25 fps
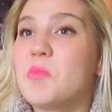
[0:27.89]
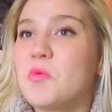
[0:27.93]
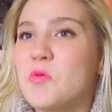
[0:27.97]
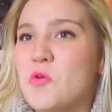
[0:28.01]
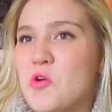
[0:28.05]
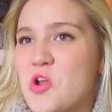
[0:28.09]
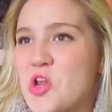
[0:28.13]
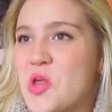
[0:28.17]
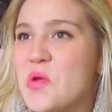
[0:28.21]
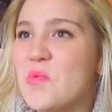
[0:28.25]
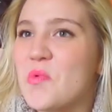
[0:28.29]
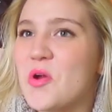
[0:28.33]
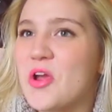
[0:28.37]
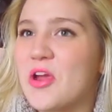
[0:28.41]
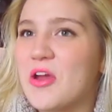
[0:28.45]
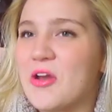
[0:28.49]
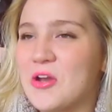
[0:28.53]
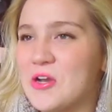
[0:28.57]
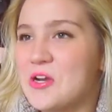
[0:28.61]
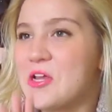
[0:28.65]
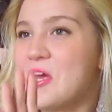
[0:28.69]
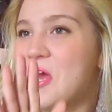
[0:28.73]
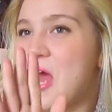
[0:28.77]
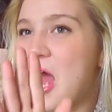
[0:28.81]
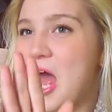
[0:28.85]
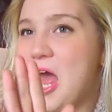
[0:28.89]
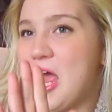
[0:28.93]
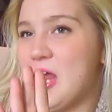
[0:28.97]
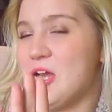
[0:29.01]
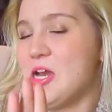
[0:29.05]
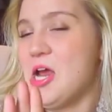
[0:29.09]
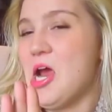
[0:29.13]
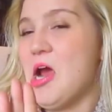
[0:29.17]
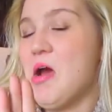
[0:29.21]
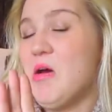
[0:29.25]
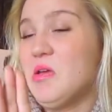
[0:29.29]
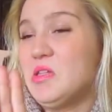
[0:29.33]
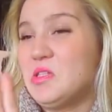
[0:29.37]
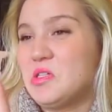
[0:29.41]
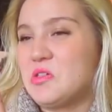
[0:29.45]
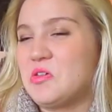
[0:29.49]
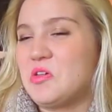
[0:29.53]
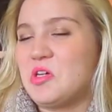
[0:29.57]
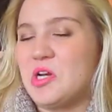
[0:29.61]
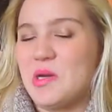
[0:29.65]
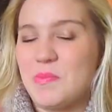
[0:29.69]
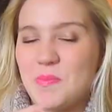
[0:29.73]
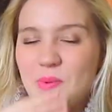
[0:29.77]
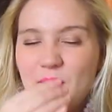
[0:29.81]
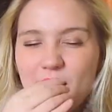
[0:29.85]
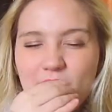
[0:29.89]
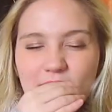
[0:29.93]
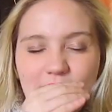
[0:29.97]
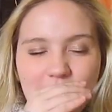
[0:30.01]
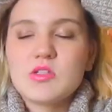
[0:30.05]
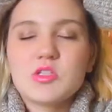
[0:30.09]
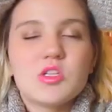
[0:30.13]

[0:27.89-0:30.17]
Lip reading: Pretty weird, I know, it's creepy.